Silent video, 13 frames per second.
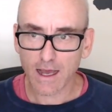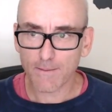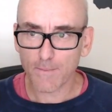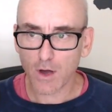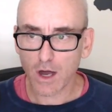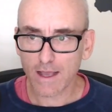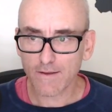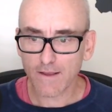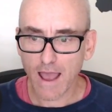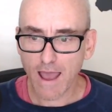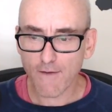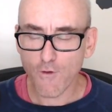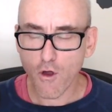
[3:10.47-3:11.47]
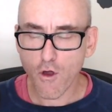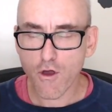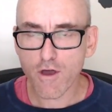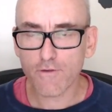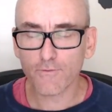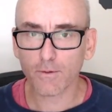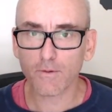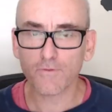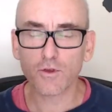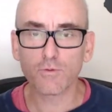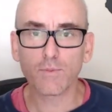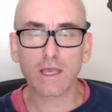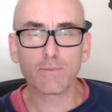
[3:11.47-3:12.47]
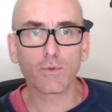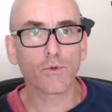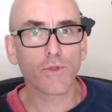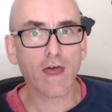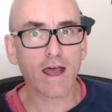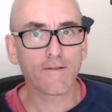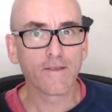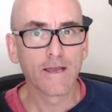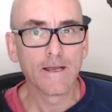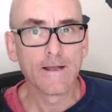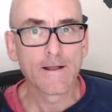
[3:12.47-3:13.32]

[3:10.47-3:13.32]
I have heard from a few people that